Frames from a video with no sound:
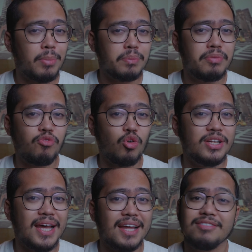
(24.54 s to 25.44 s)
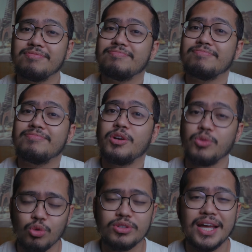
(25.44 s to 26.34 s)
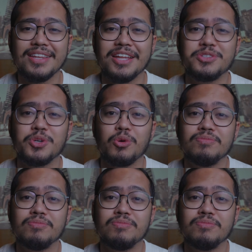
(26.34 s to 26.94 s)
But before that, roll that intro.